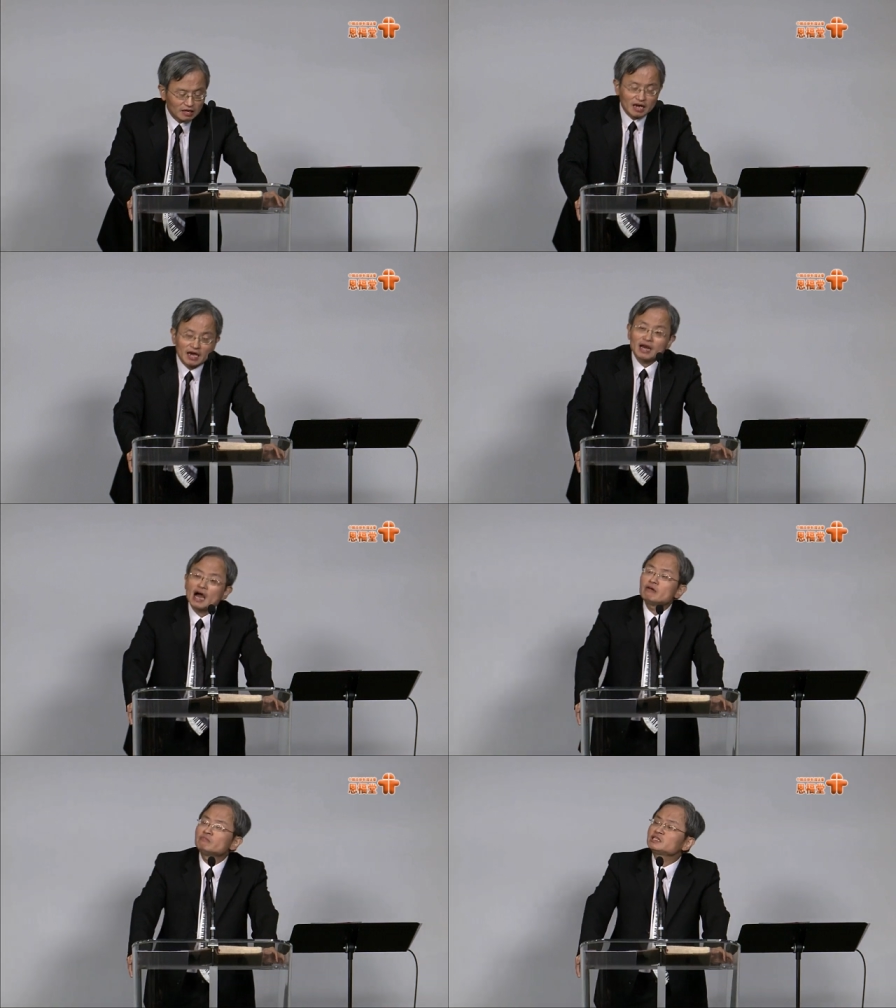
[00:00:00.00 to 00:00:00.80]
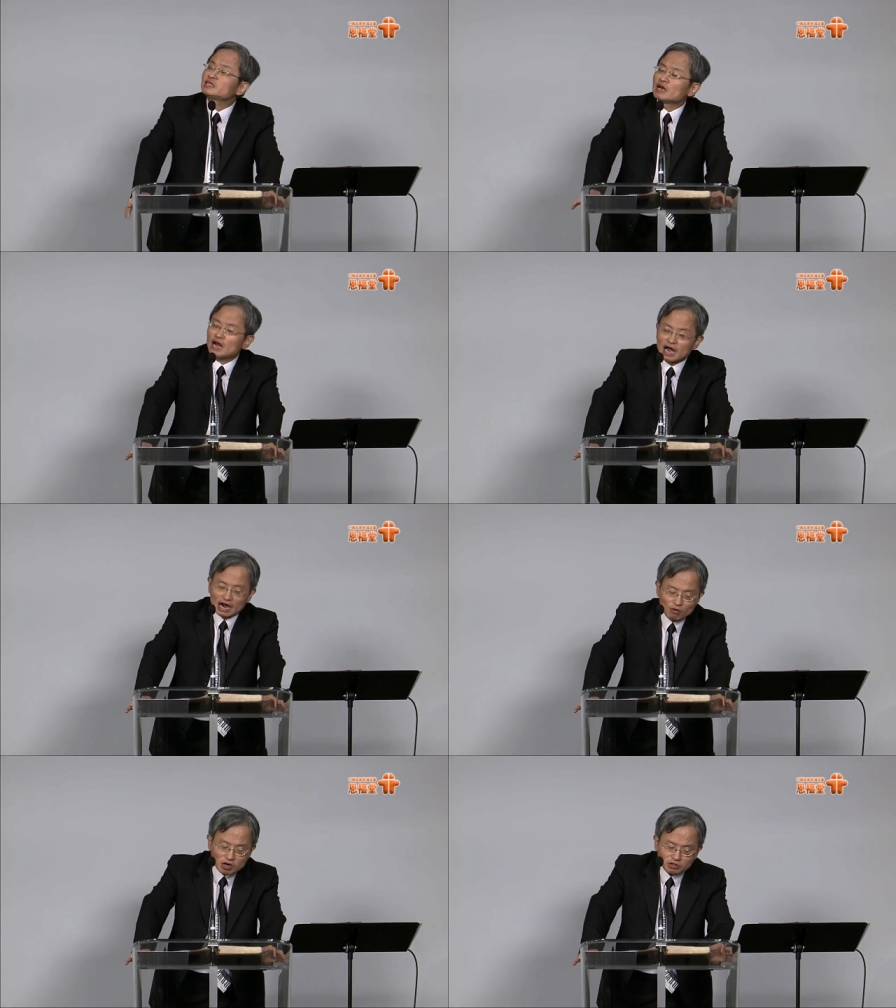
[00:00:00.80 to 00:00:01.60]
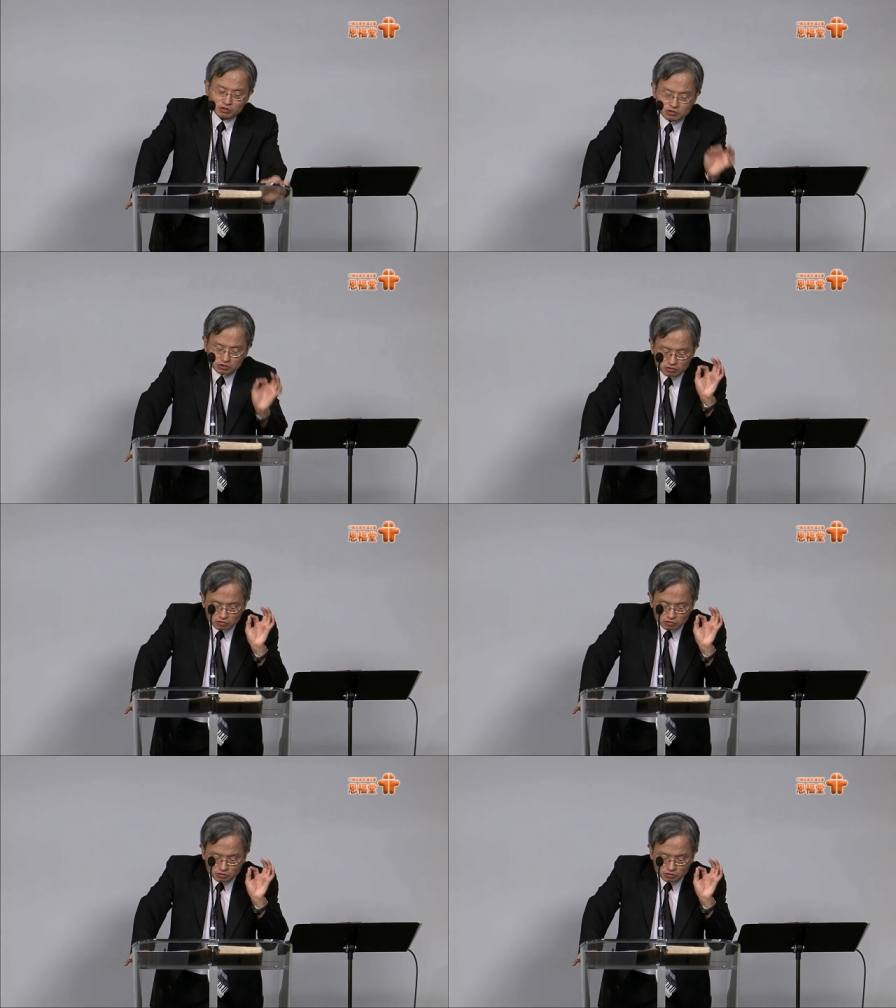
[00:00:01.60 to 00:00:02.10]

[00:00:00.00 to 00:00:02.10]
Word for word: And I'm, I want you to